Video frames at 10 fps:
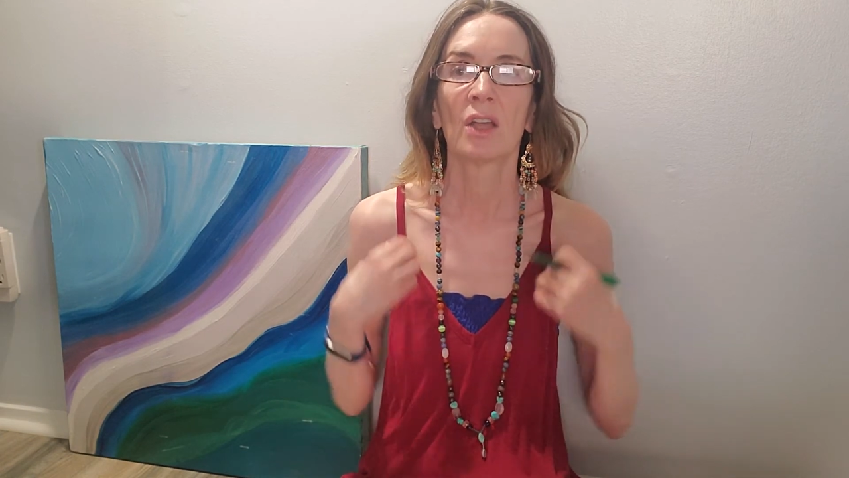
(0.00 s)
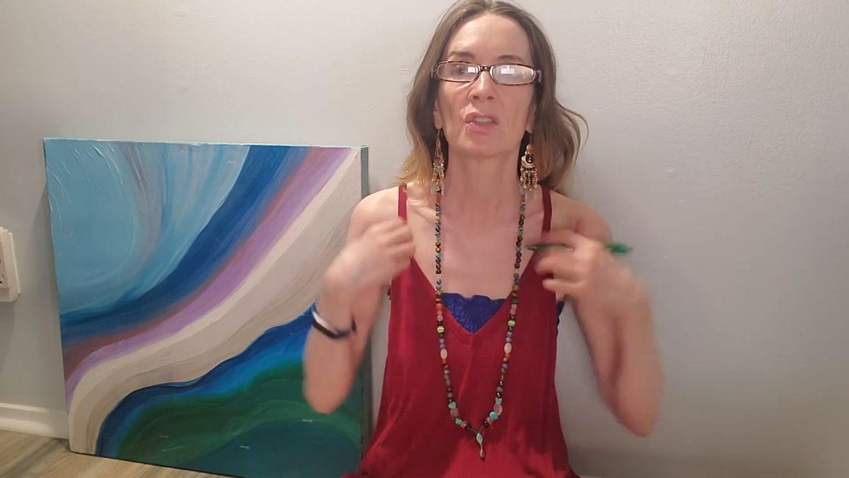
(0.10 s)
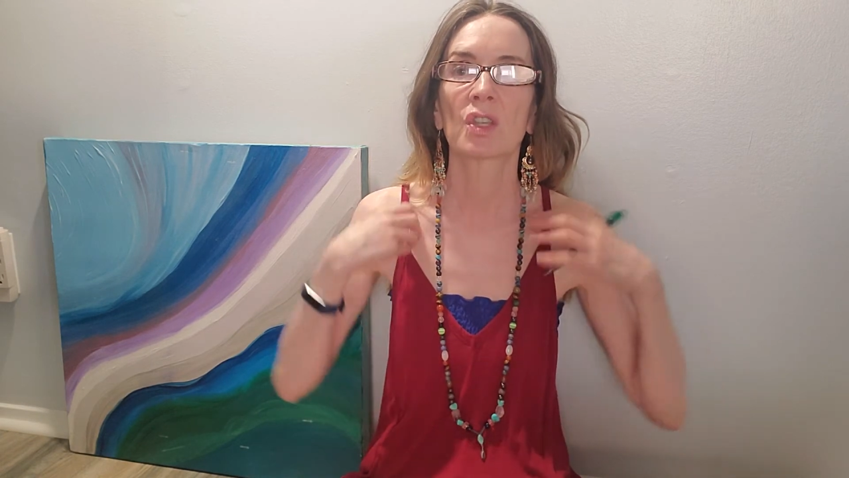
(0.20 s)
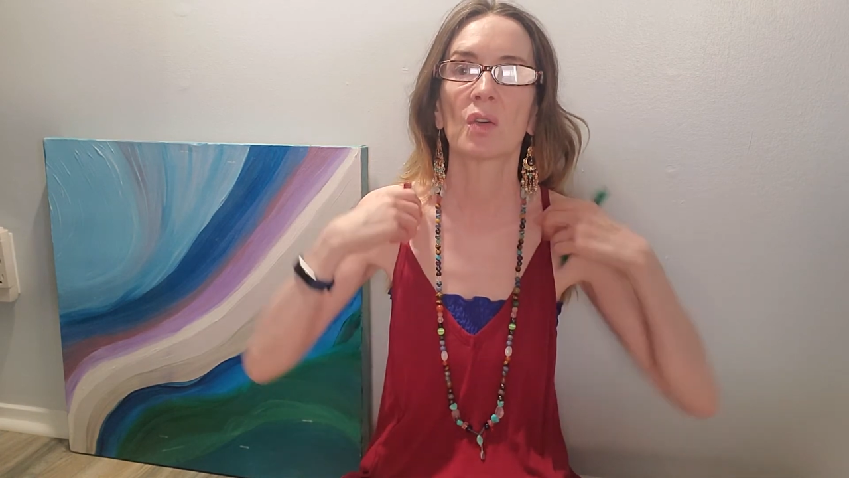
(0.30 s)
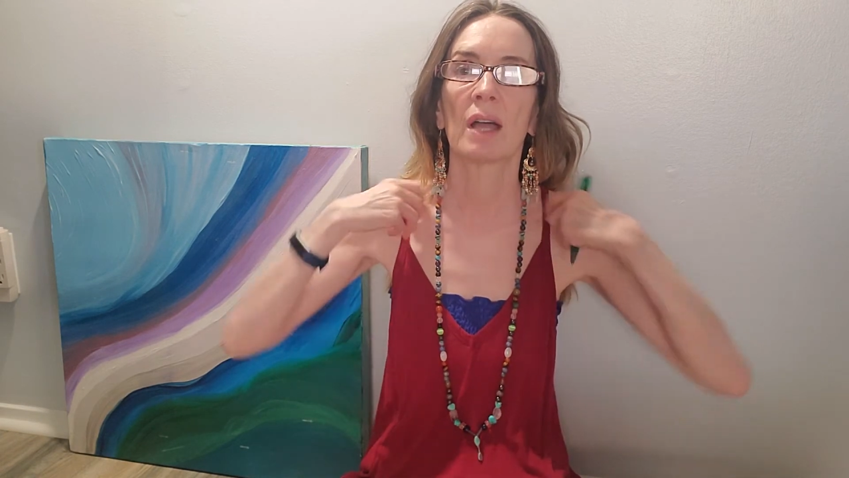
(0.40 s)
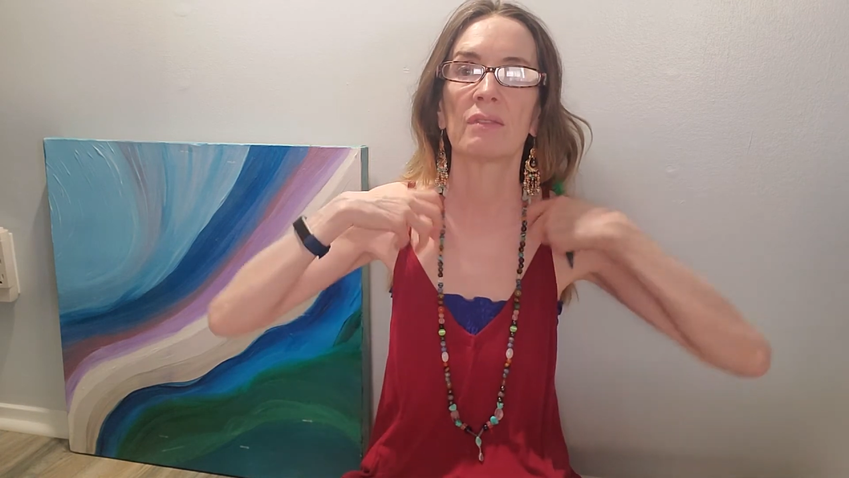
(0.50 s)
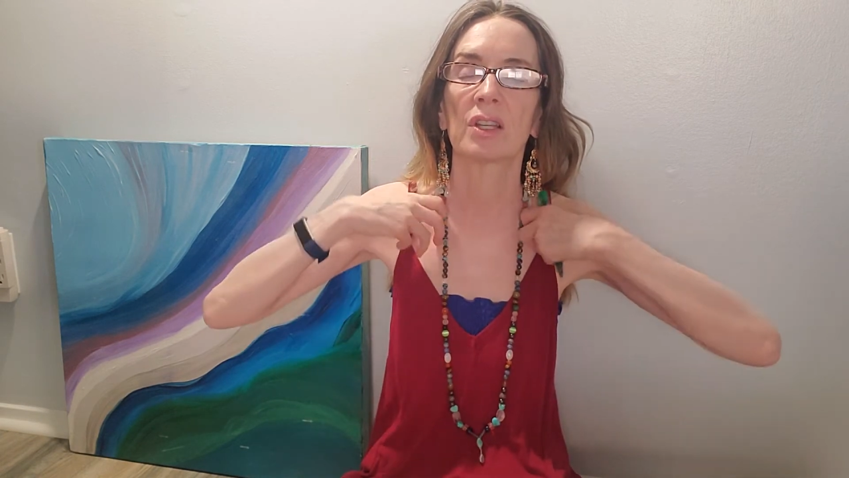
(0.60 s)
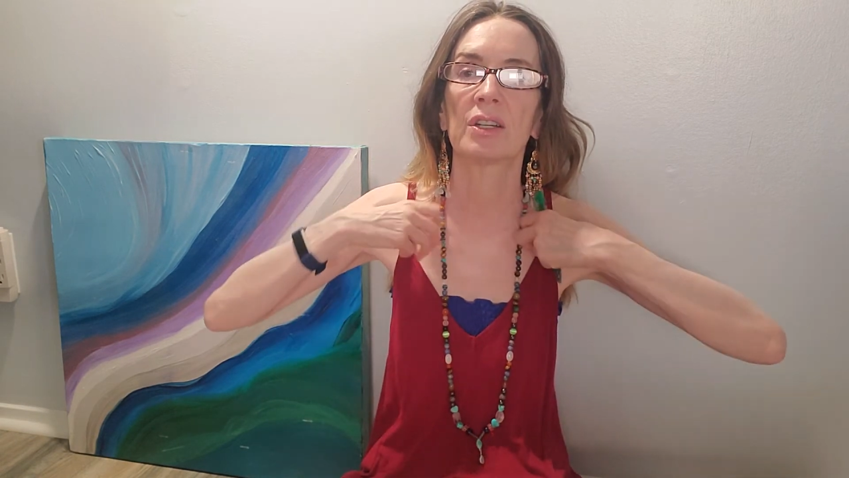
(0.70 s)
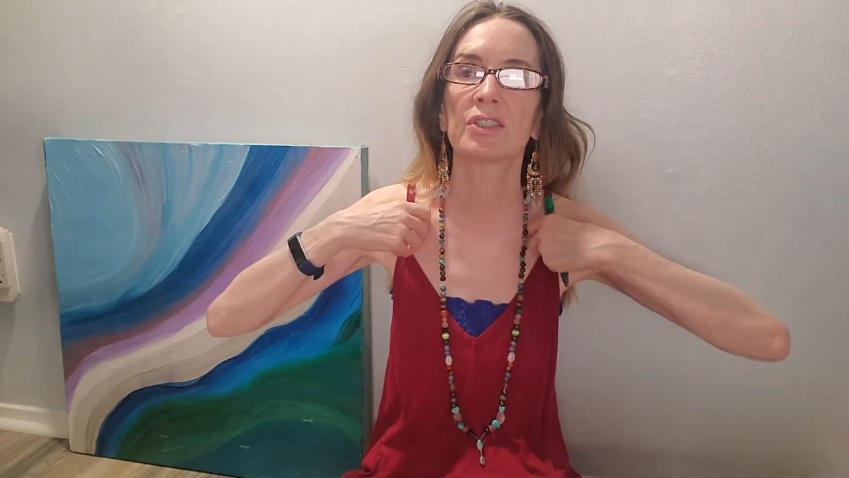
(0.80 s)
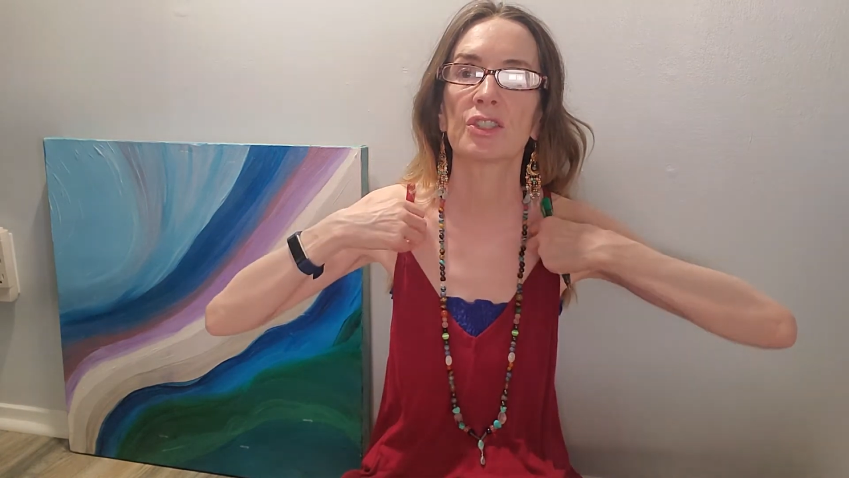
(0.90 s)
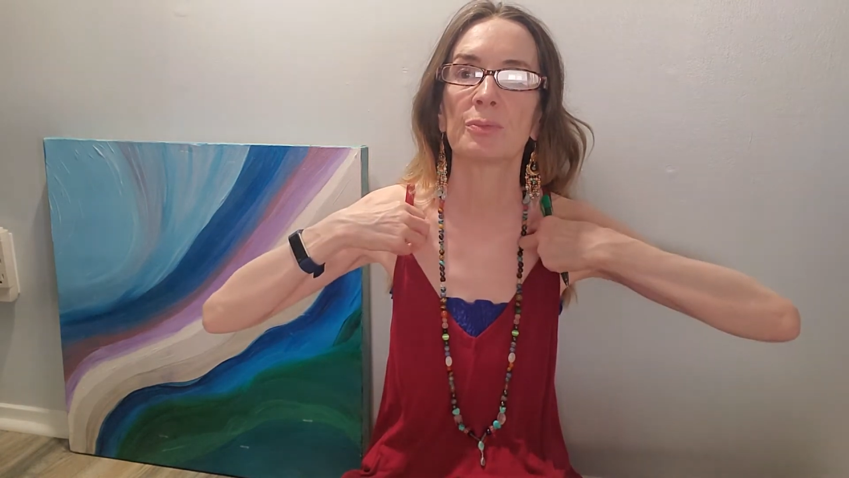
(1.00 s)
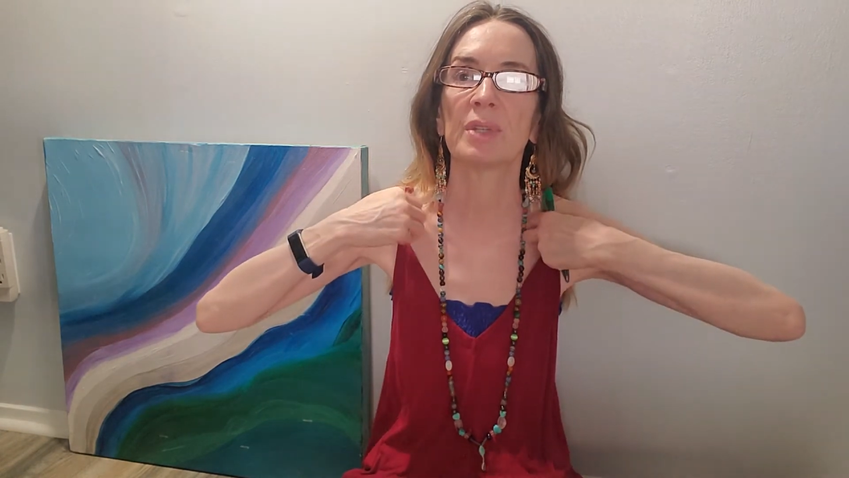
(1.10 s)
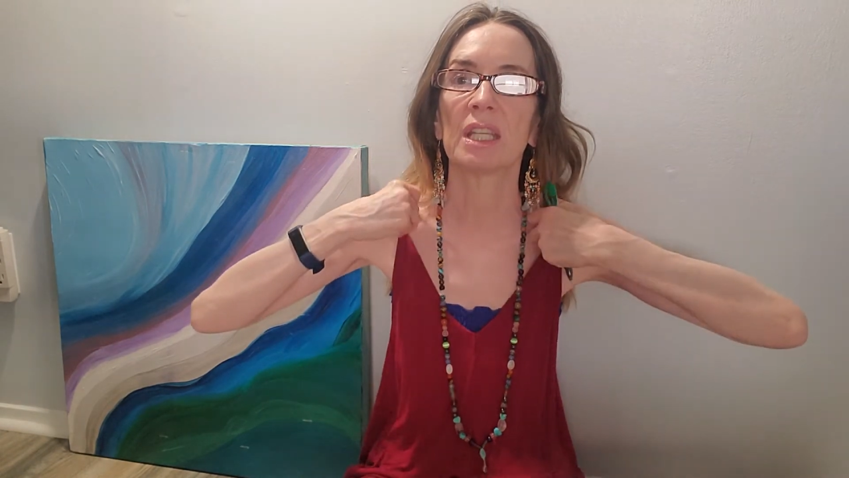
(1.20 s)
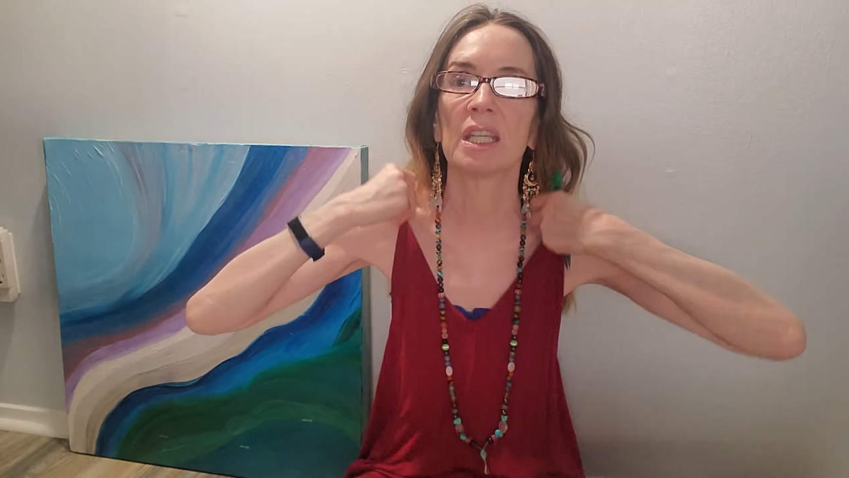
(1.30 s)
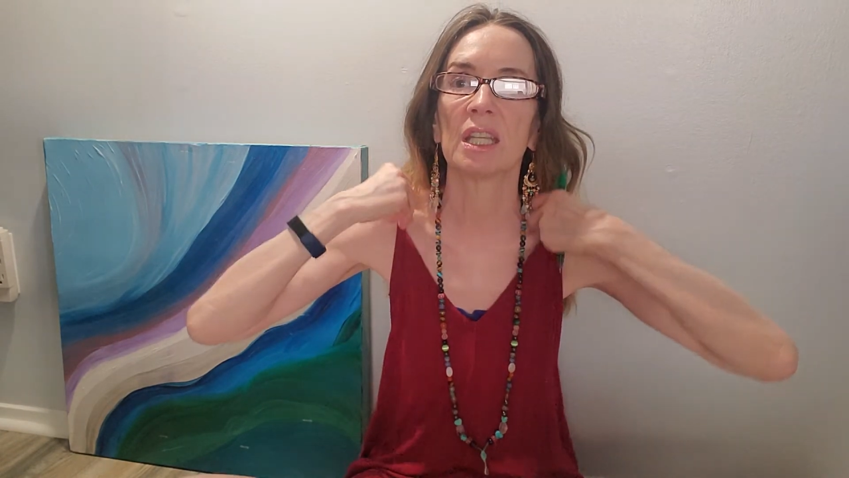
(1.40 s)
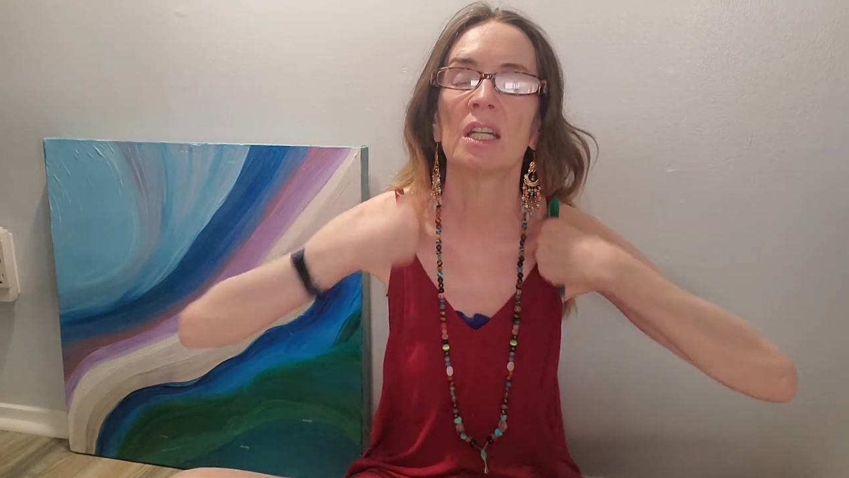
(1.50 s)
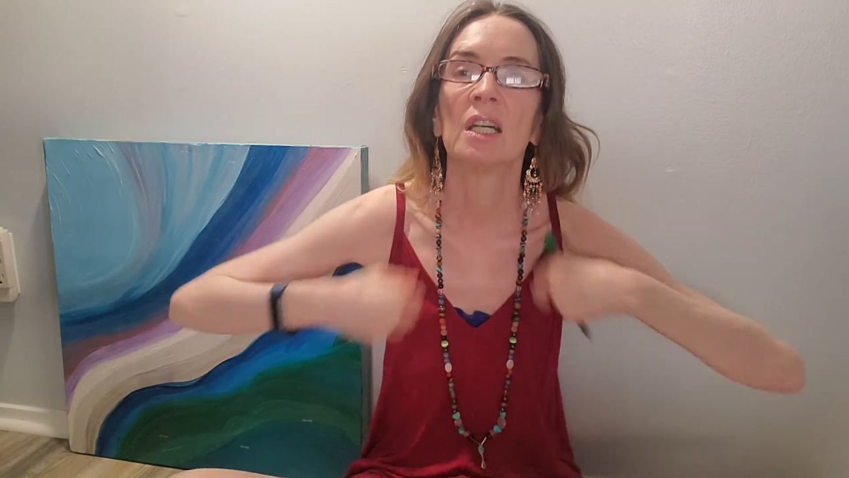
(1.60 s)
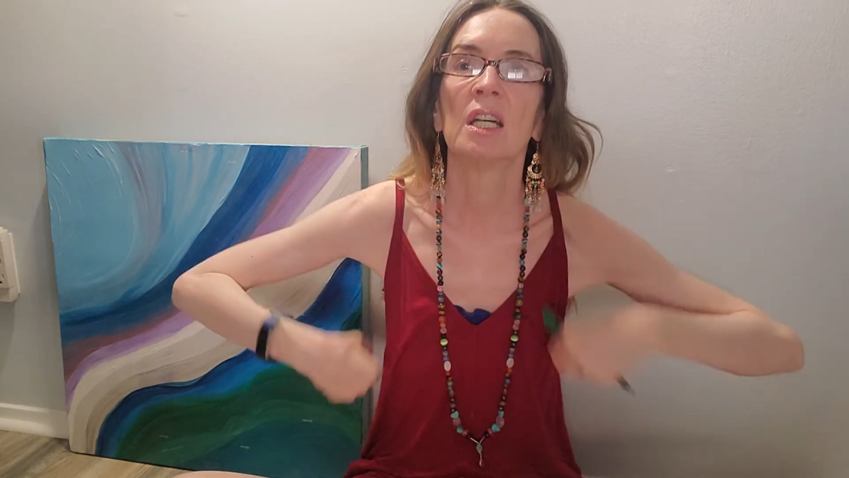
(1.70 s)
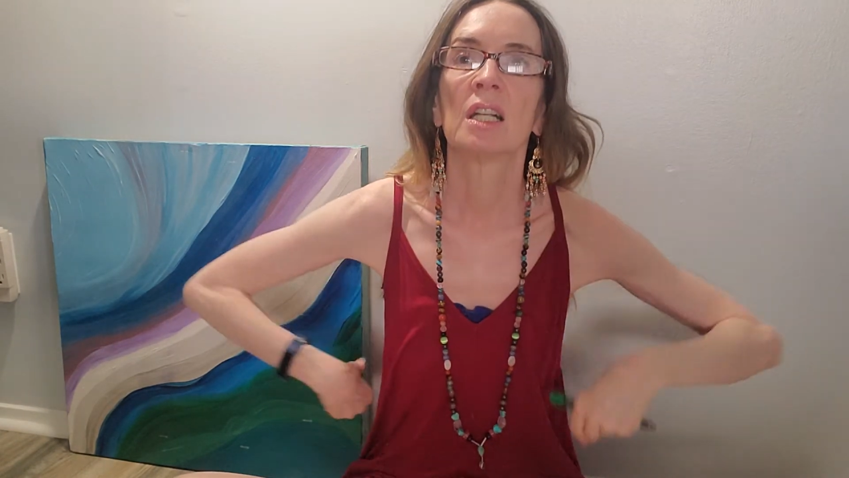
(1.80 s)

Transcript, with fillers: So I've learned to be